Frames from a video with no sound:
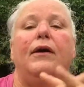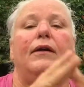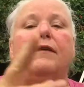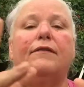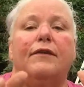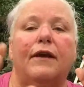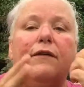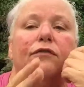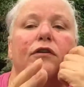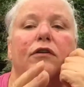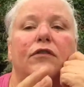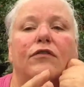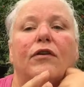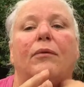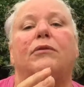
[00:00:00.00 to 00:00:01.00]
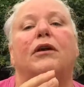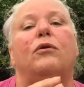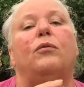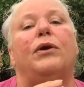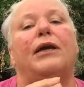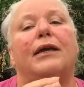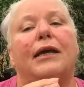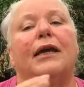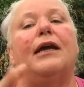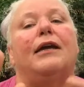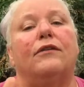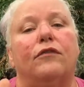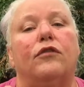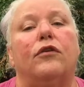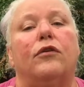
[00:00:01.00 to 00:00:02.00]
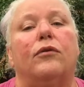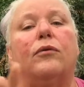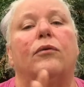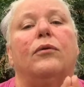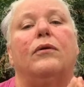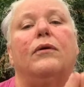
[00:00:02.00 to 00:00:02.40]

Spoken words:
See if there's something we can't do